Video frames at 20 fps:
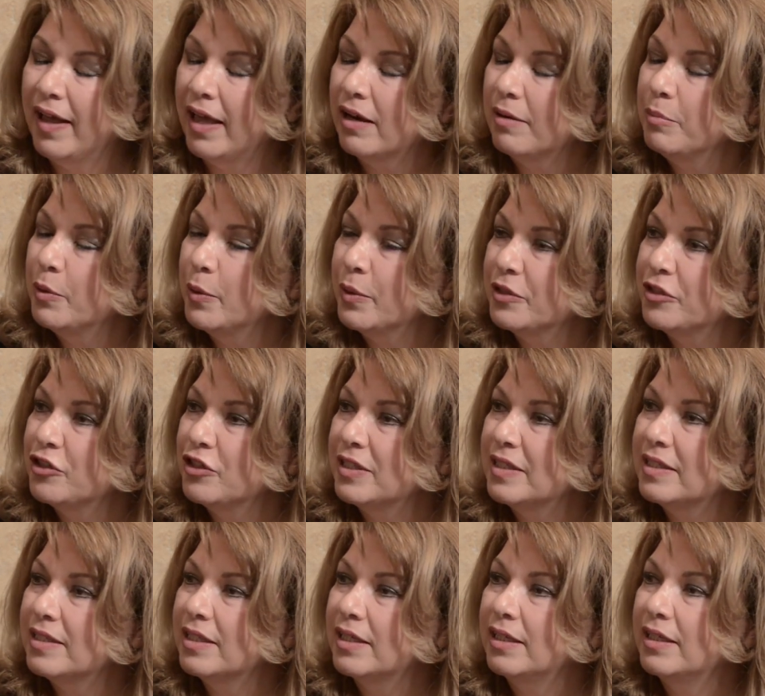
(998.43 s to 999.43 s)
Adam
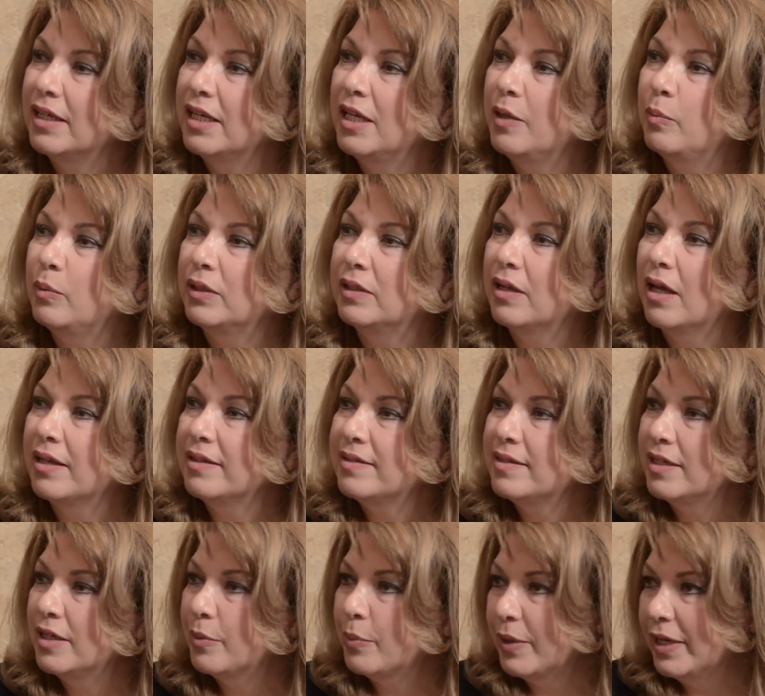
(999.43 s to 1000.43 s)
Christensen, he will not
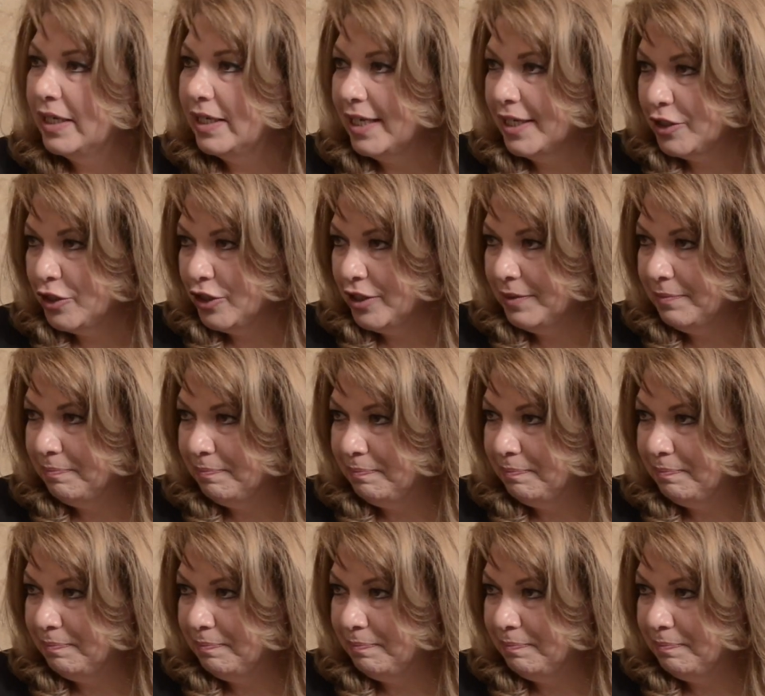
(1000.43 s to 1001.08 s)
seek re-election.